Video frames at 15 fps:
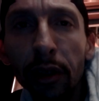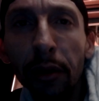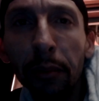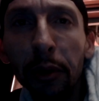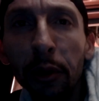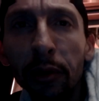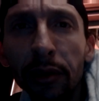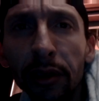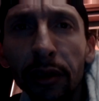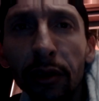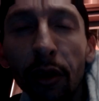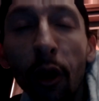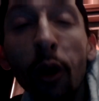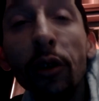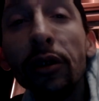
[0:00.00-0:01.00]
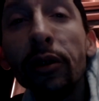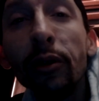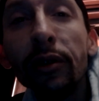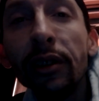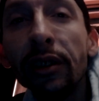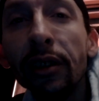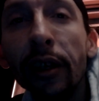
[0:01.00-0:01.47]
abusing all
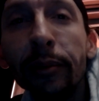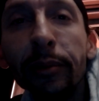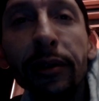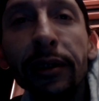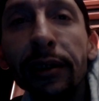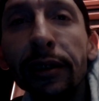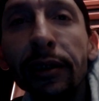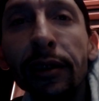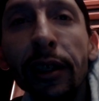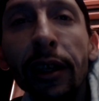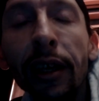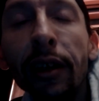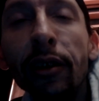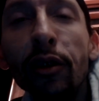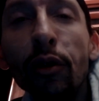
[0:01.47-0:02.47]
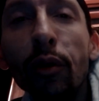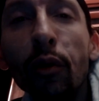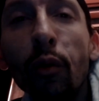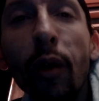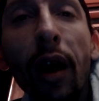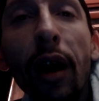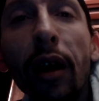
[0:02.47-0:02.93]
sorts of substances and
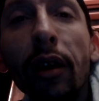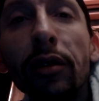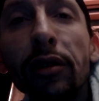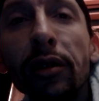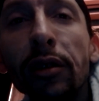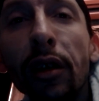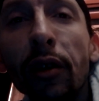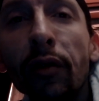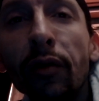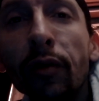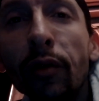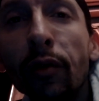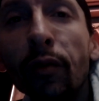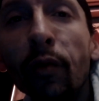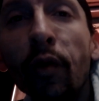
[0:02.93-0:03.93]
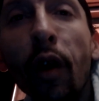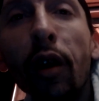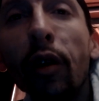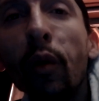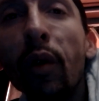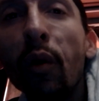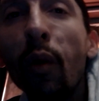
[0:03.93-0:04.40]
doing wild stuff,
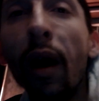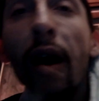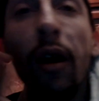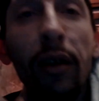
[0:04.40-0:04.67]
following wild